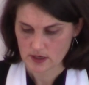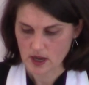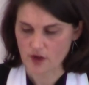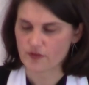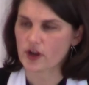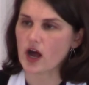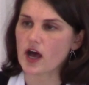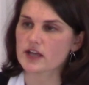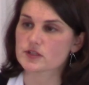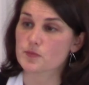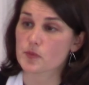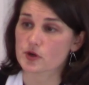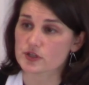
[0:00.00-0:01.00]
of
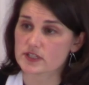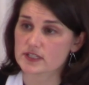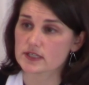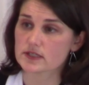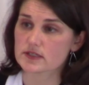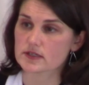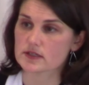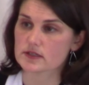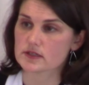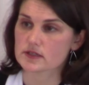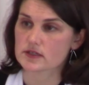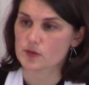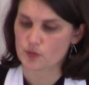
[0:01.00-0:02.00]
God's
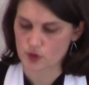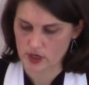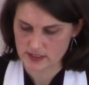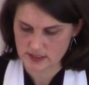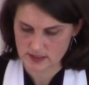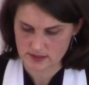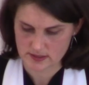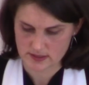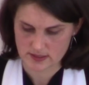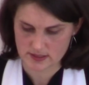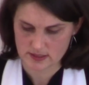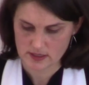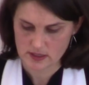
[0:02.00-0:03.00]
persistent
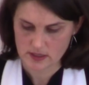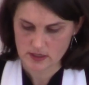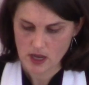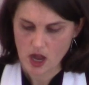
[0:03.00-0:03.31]
presence,